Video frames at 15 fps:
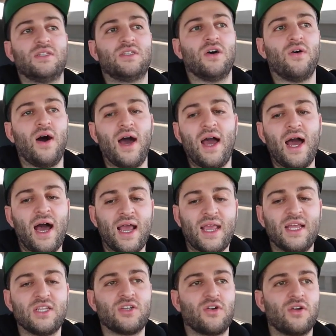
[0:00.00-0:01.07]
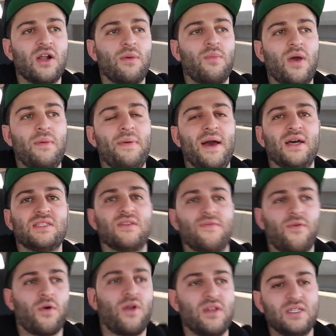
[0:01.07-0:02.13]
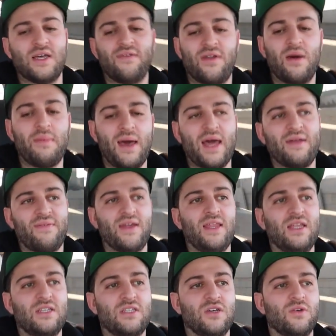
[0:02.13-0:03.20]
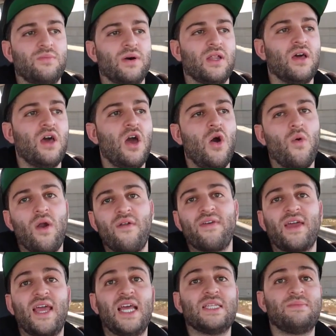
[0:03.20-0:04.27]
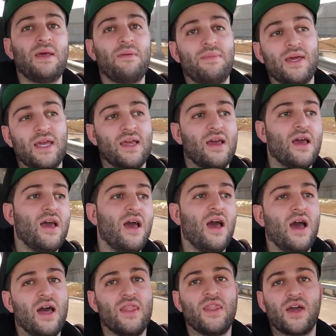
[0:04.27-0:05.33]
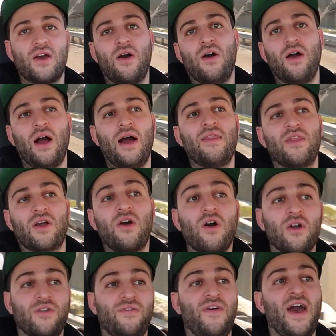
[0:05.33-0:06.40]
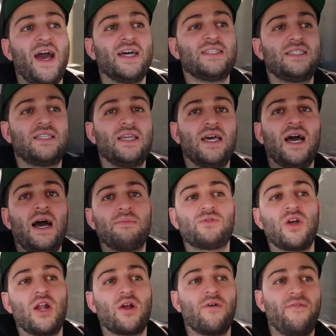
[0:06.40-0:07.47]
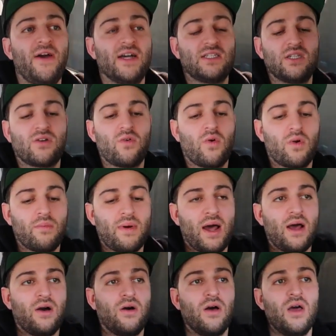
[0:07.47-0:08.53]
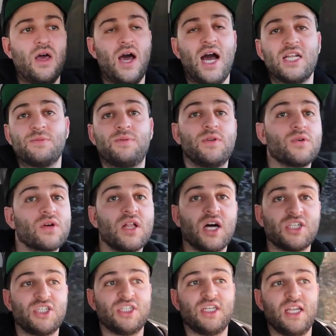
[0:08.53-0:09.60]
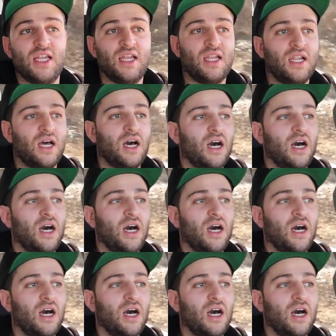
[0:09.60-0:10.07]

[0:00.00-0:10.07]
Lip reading: So I can turn it up way past the 47 I'm at if I need to, but whatever the case may be, the car's fast. I'm trying to go fast in a quarter mile. I just put new clutches in it.